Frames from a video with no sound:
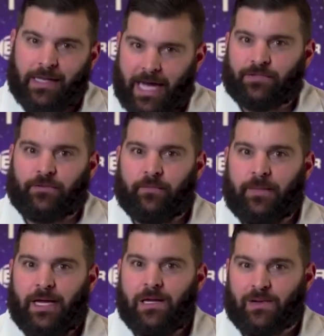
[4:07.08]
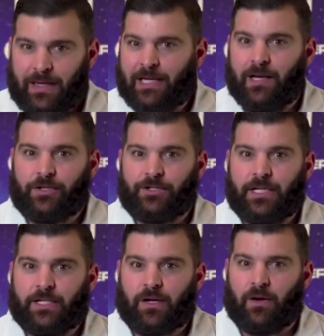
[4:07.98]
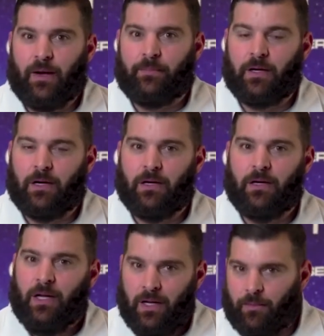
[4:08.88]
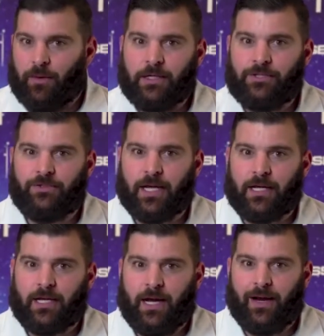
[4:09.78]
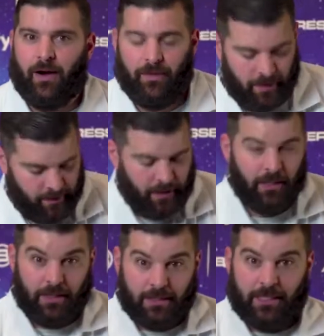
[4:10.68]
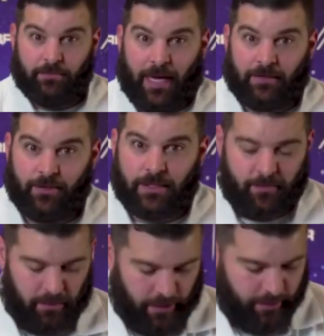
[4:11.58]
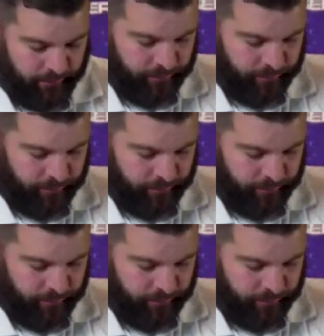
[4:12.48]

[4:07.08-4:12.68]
and ask for me or any other CSR rep here, and we'll get you taken care of. Let's get back to assembling.